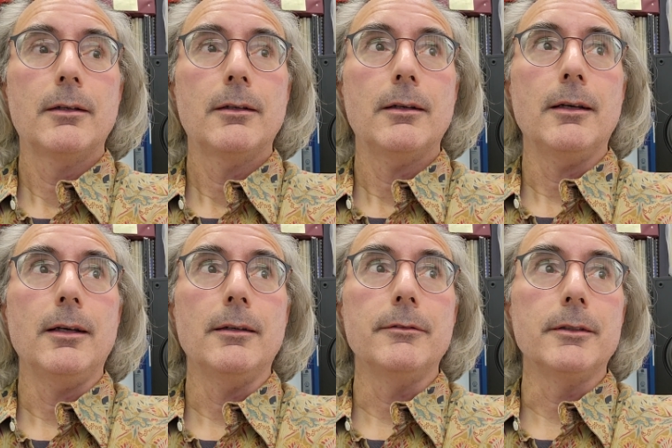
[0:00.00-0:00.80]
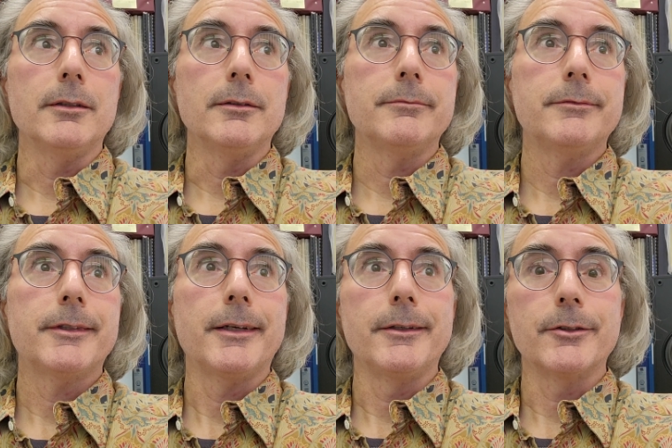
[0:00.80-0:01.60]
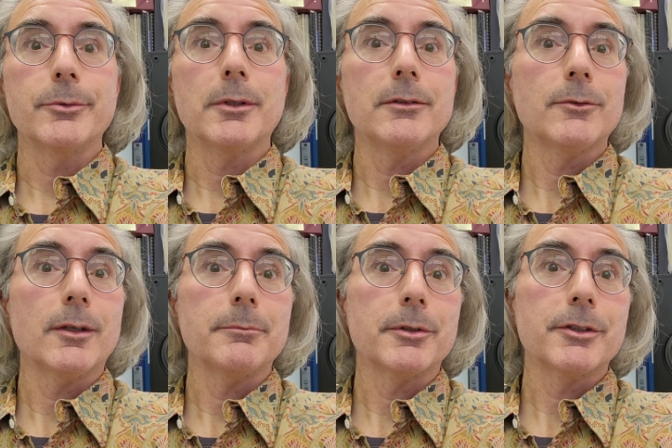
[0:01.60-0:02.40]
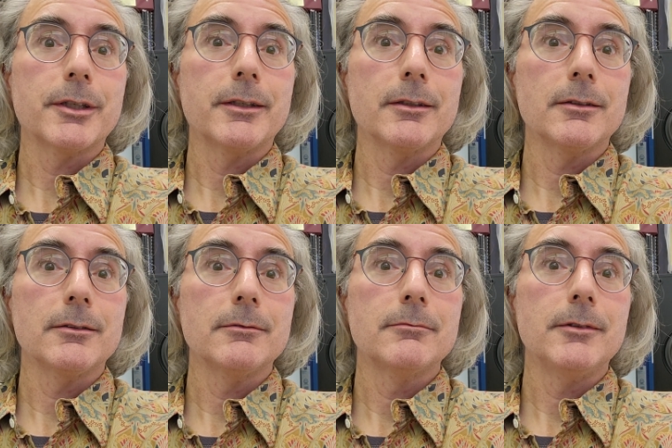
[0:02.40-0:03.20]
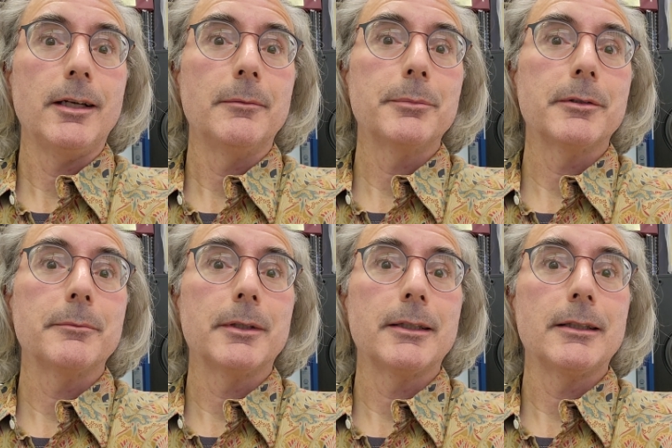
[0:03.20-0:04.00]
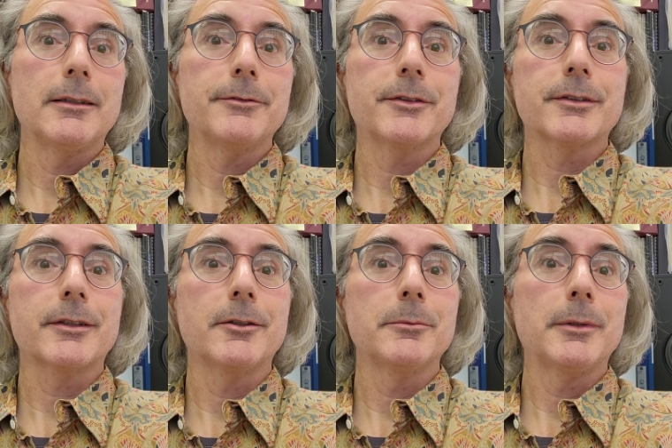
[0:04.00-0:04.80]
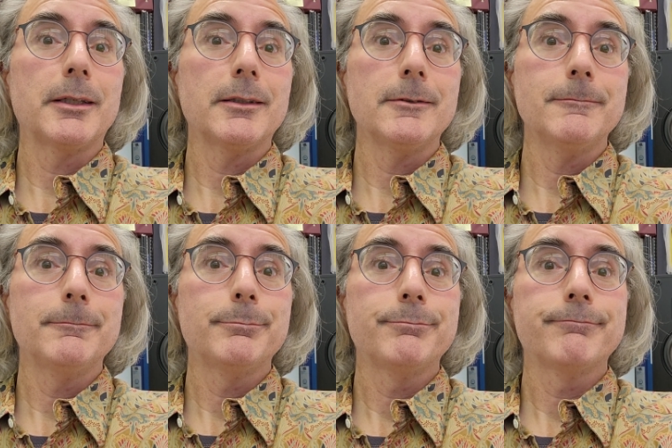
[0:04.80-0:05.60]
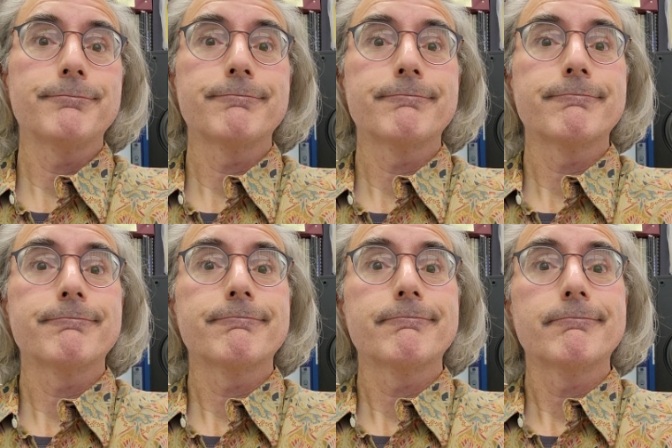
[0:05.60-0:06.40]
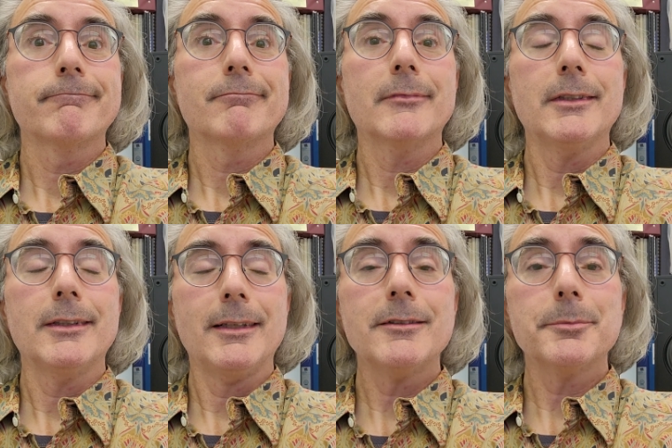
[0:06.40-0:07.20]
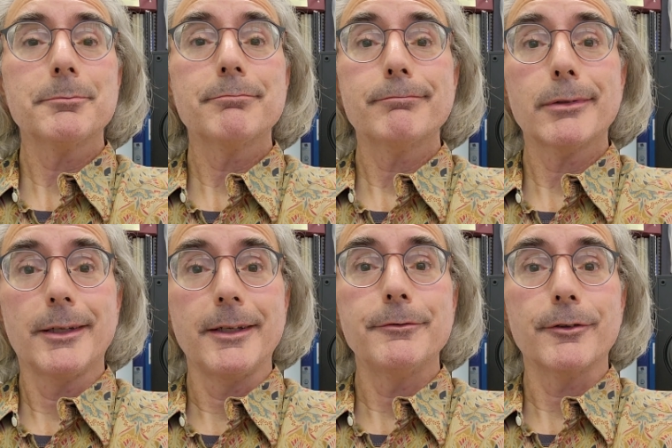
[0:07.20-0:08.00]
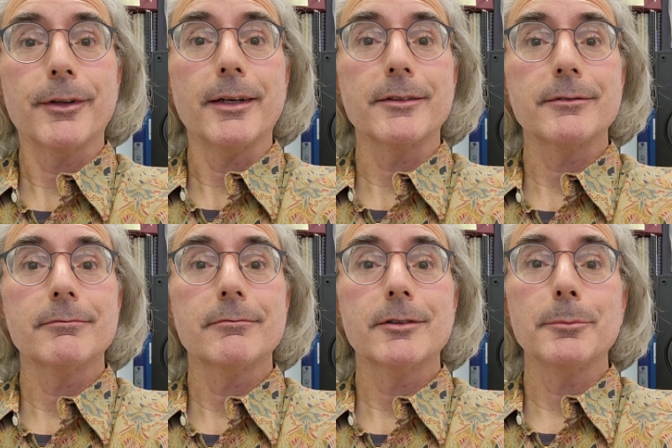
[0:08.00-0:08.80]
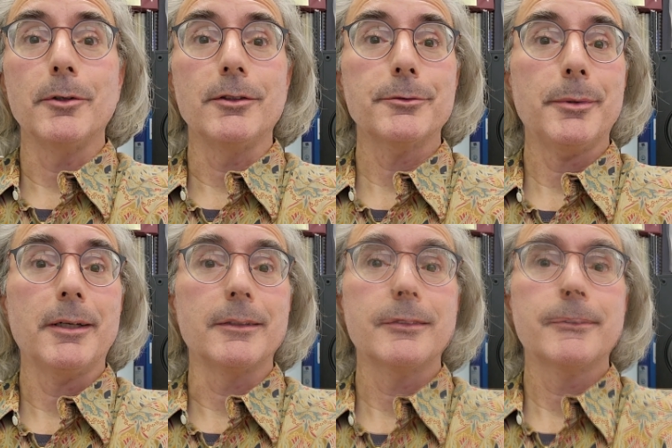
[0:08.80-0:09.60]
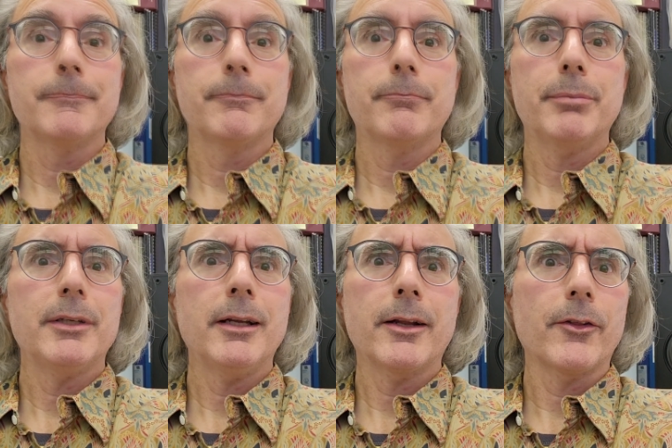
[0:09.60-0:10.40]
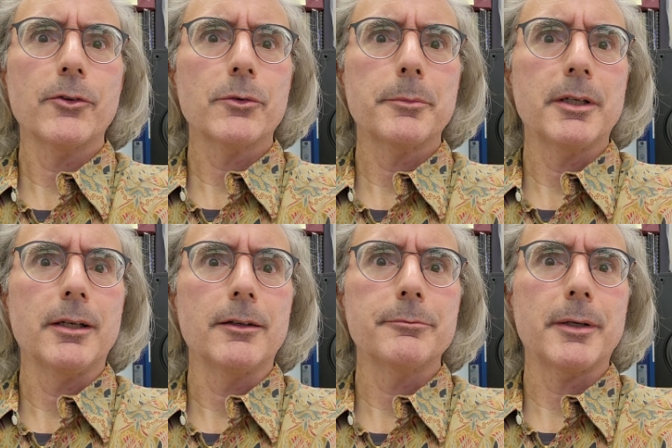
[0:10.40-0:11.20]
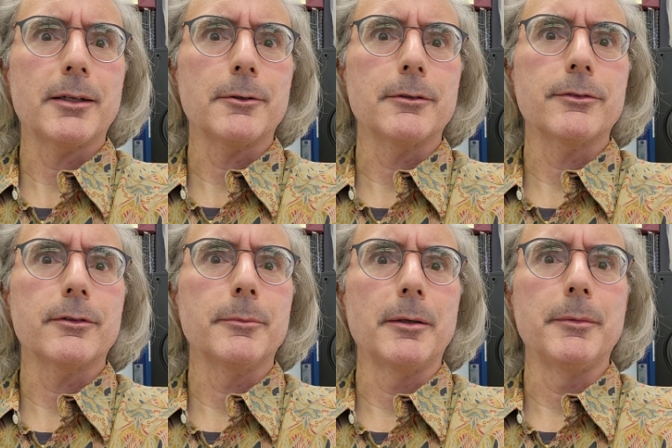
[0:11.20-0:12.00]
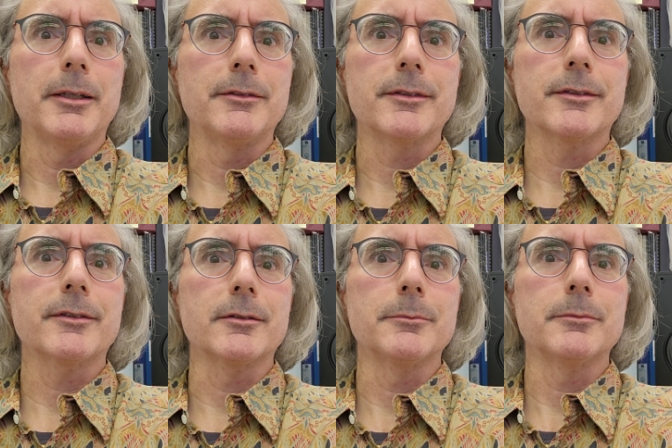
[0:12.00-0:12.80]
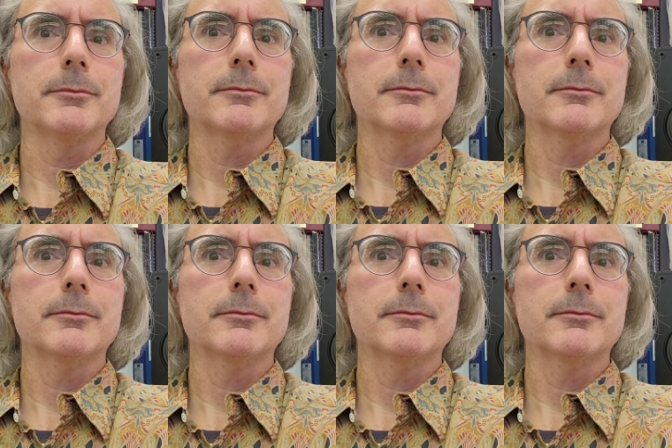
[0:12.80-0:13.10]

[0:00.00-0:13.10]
I have a 10 or 12 watt per channel amp in my office at home now, and that's plenty for that small space. But none of those would be enough power for my main system,